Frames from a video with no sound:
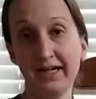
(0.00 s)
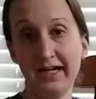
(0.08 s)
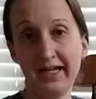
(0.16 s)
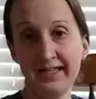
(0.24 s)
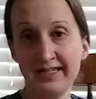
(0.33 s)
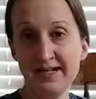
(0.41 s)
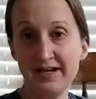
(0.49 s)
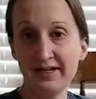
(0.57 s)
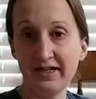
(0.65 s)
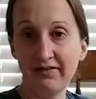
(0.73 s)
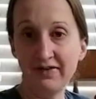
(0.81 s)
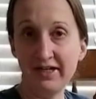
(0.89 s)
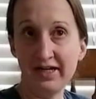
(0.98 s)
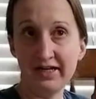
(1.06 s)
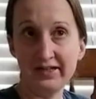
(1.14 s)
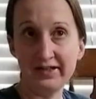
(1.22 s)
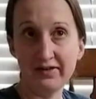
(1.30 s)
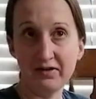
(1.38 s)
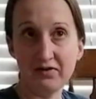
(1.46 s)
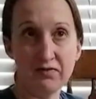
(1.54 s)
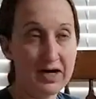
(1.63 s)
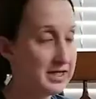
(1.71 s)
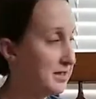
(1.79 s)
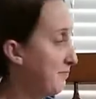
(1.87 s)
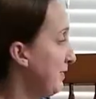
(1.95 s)
it's not giving us the
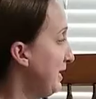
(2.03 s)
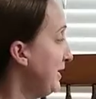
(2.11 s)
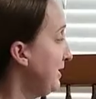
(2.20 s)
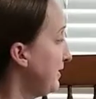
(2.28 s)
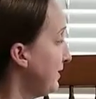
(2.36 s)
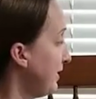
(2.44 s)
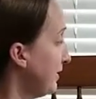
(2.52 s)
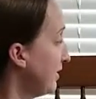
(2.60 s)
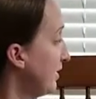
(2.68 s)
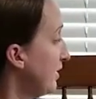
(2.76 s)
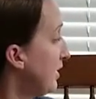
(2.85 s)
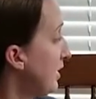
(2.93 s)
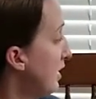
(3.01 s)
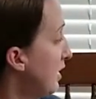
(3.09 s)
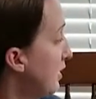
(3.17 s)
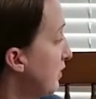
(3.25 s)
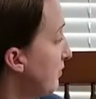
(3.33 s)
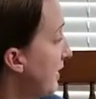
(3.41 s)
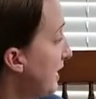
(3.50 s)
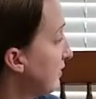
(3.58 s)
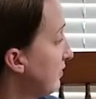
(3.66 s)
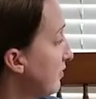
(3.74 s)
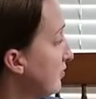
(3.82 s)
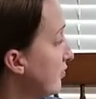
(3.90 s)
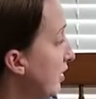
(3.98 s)
correct piece here. Go back to
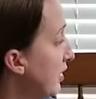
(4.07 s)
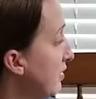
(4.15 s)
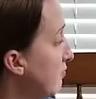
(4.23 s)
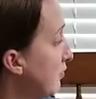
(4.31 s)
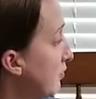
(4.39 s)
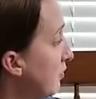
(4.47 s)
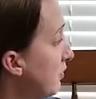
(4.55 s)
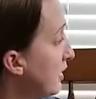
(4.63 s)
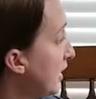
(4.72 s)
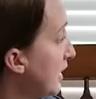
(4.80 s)
the drawing board.